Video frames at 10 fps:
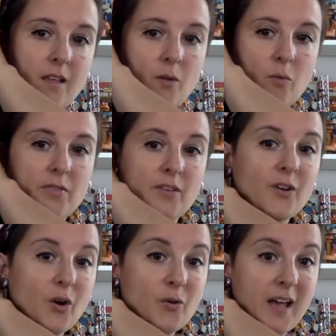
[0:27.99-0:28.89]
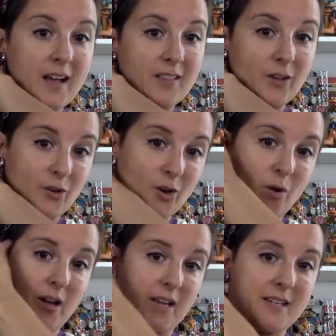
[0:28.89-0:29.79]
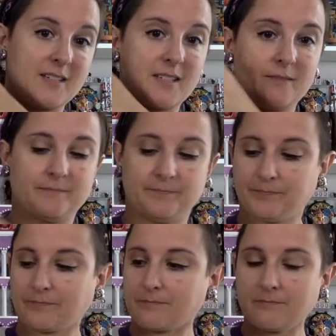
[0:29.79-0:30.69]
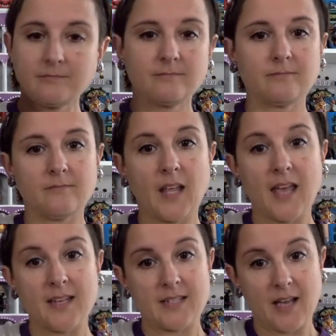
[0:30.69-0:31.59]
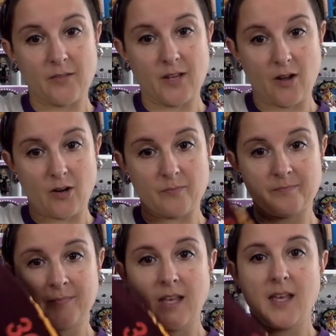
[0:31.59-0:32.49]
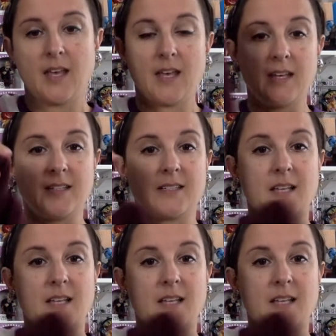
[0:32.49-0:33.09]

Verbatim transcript: with the Kodak logo on it and down the arm. It's